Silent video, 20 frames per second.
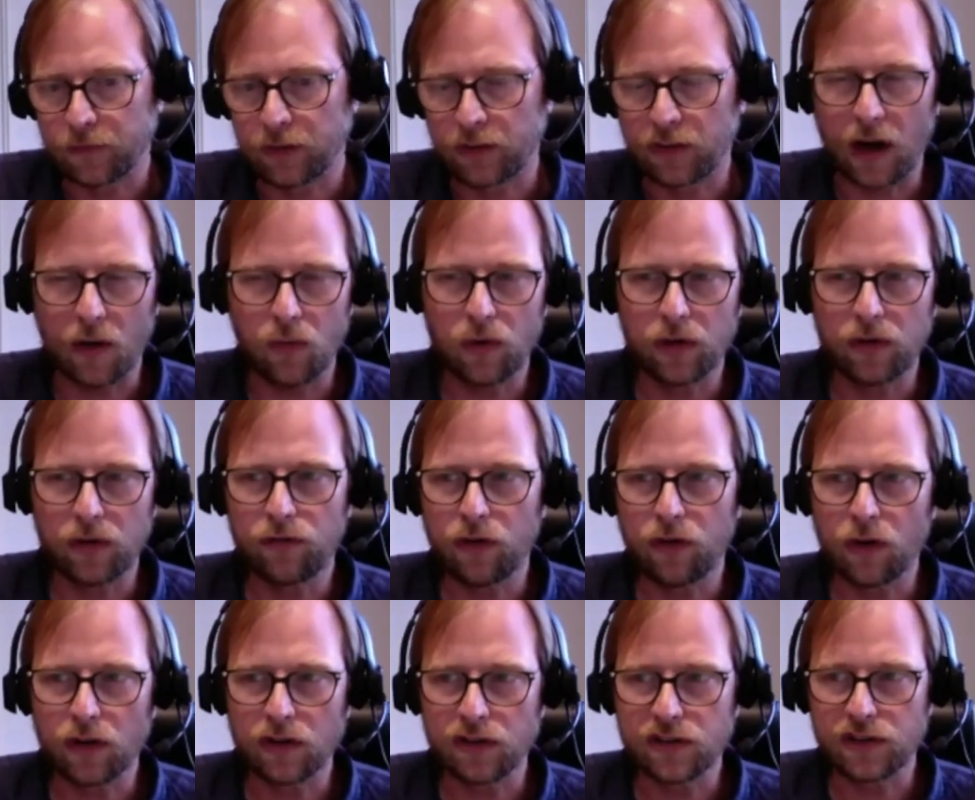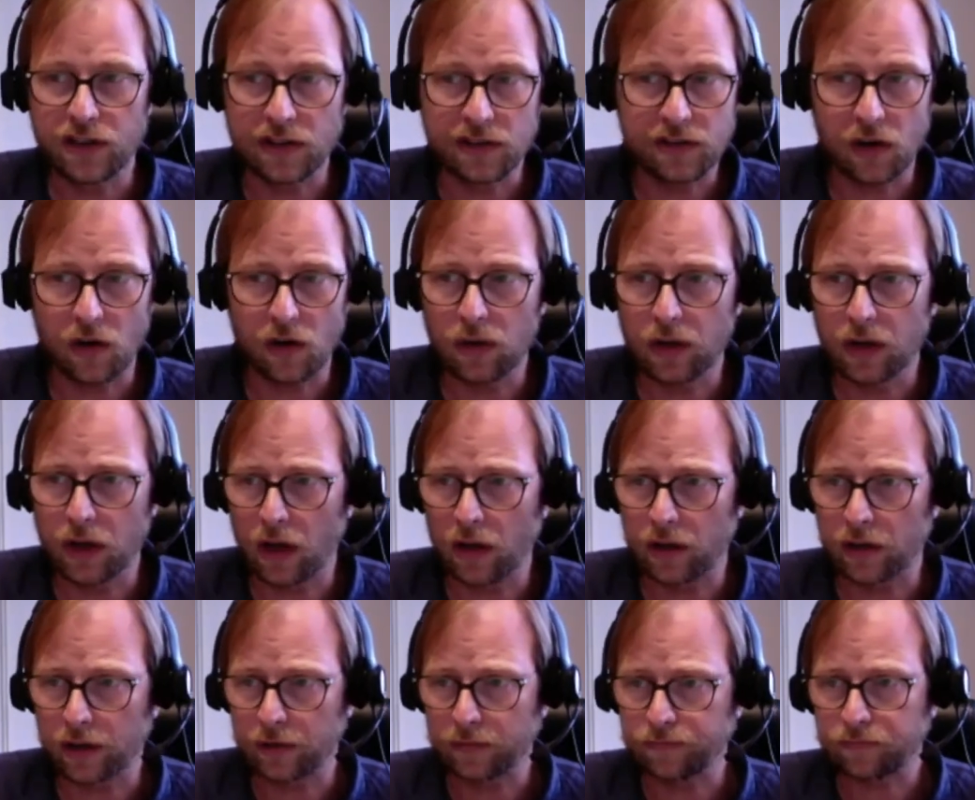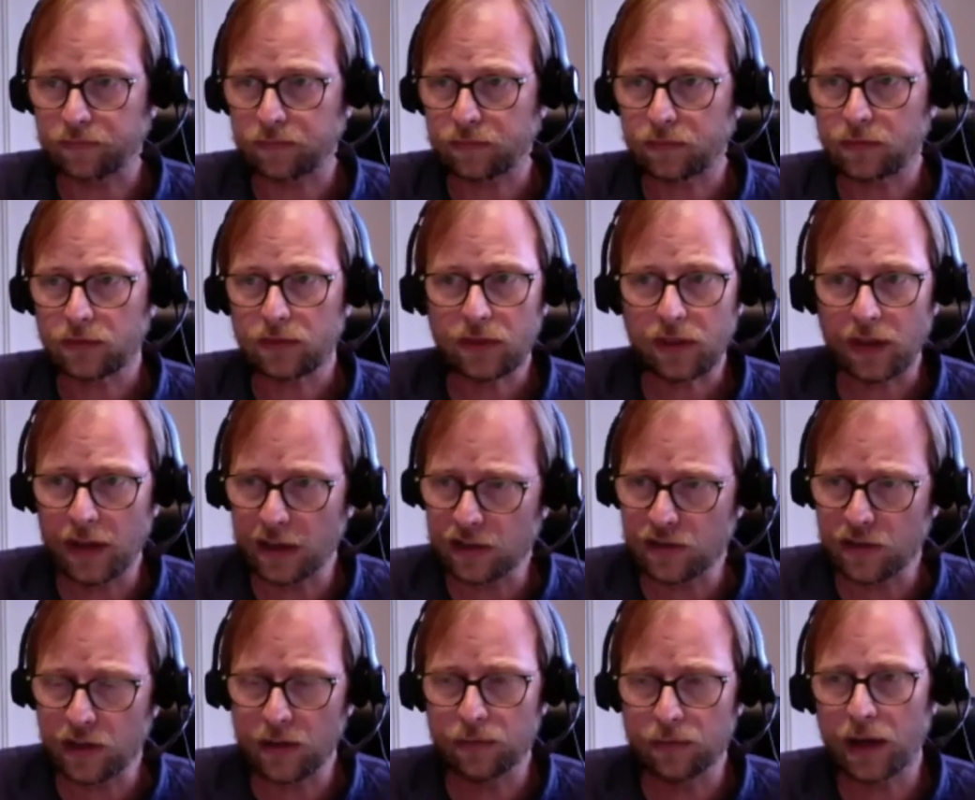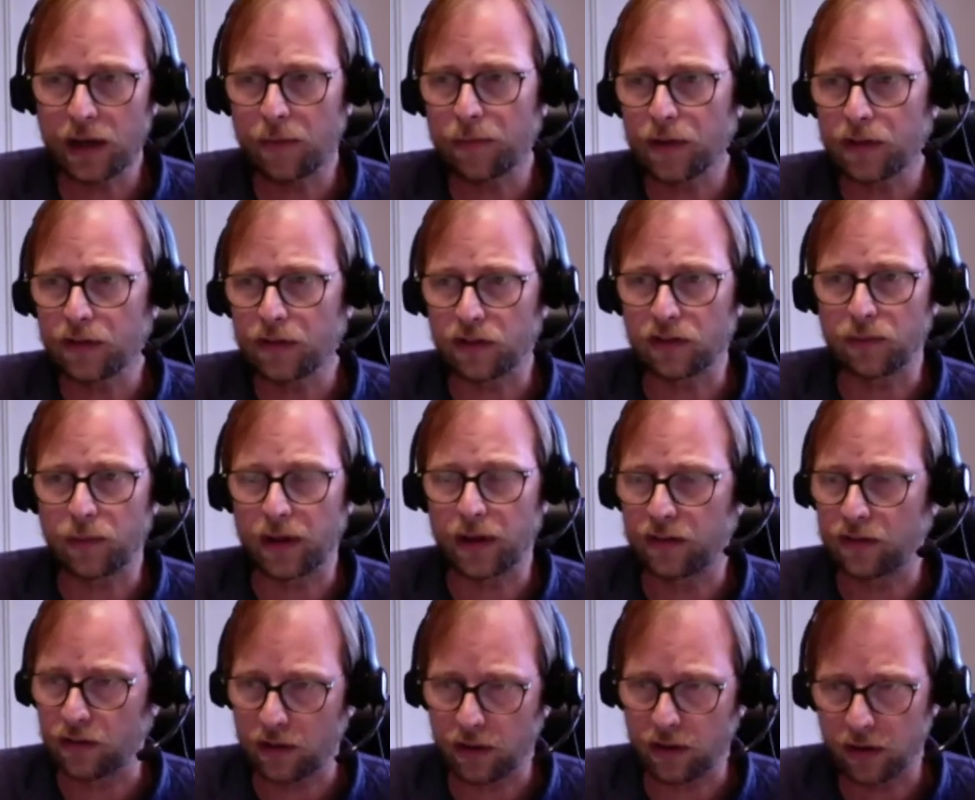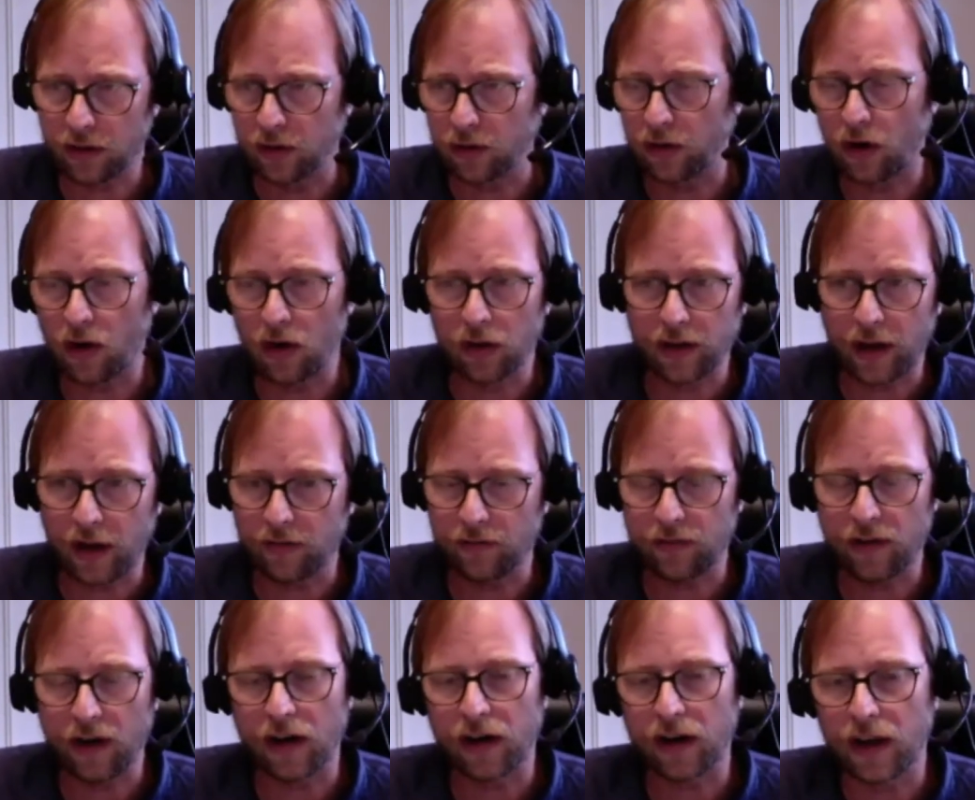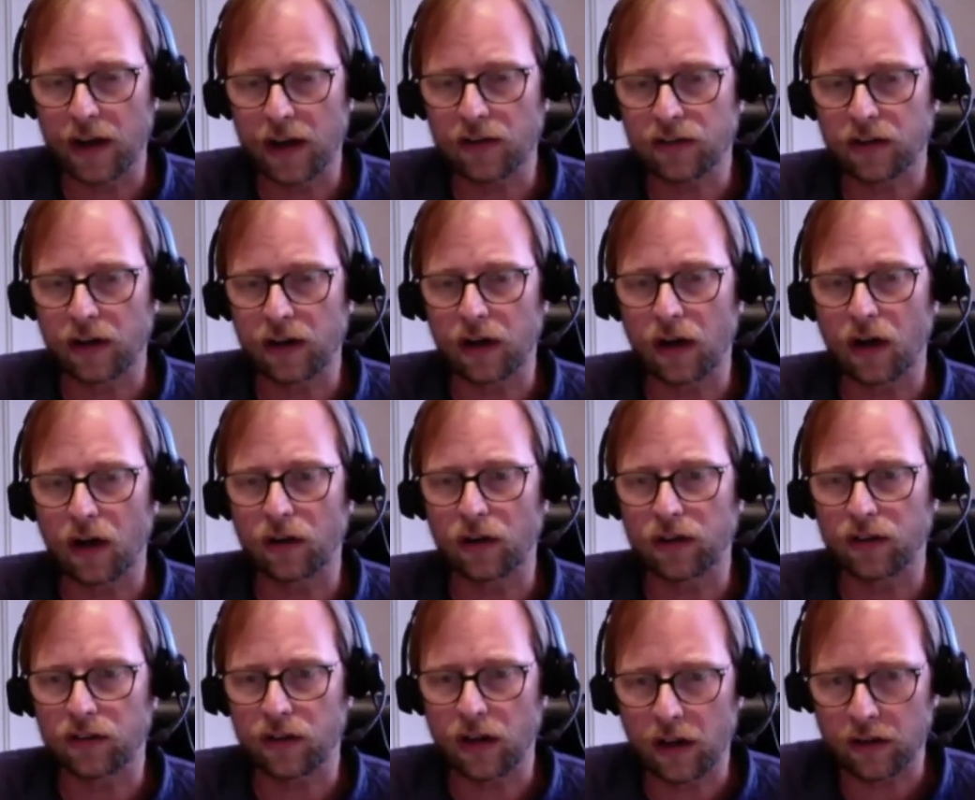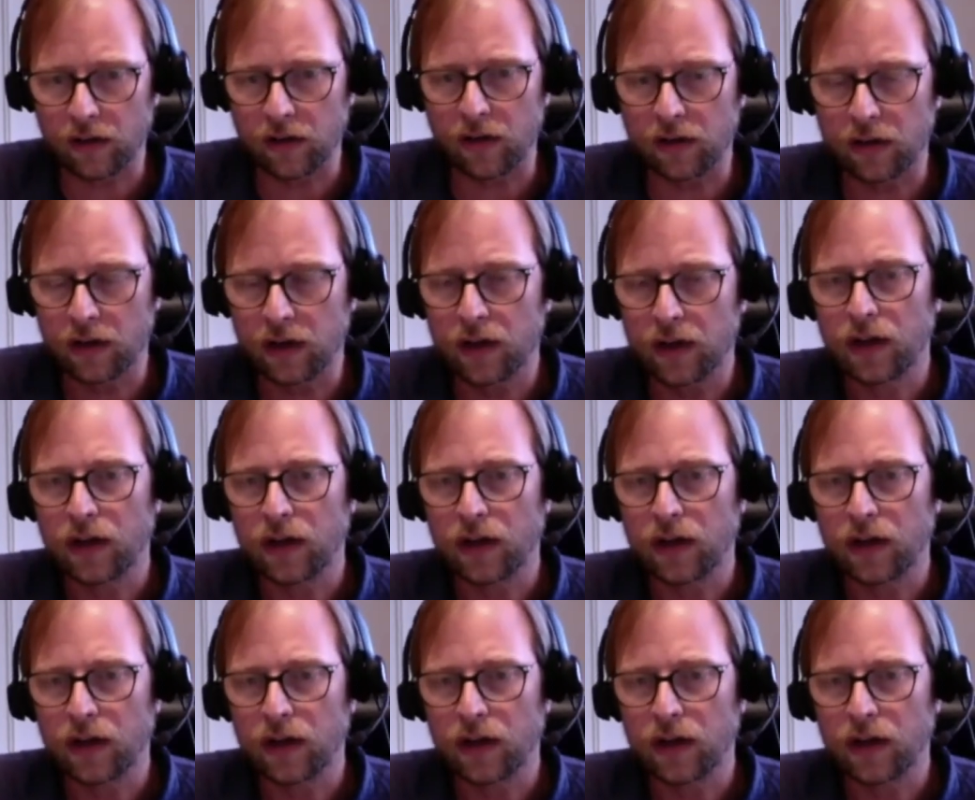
So I wouldn't focus just only on the extreme temperatures, but it's, you know, all that variation and all these other